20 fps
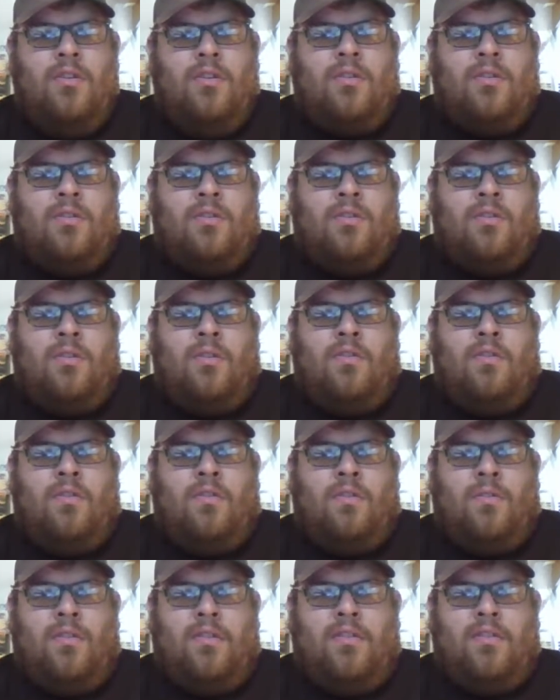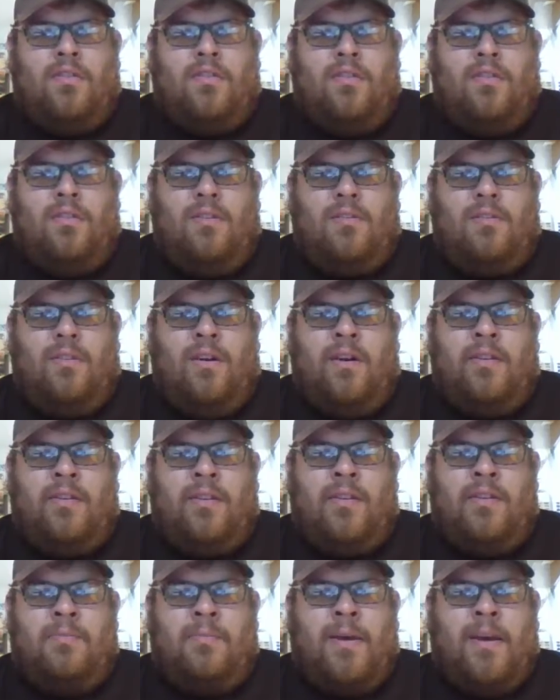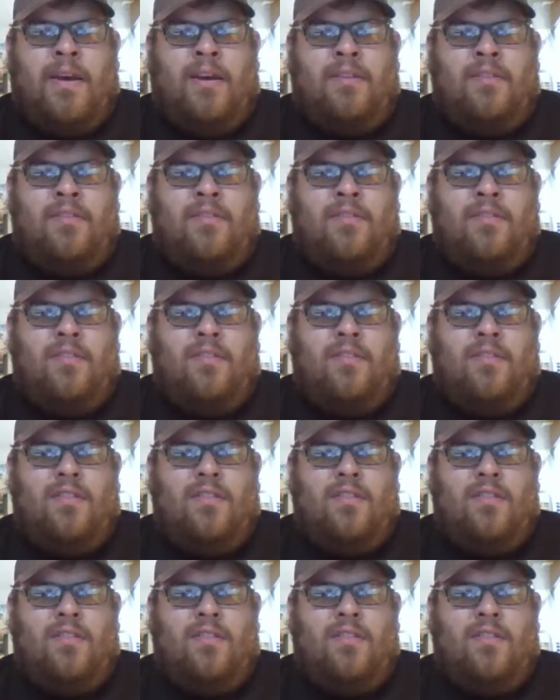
or Lenovo one or IdeaPads.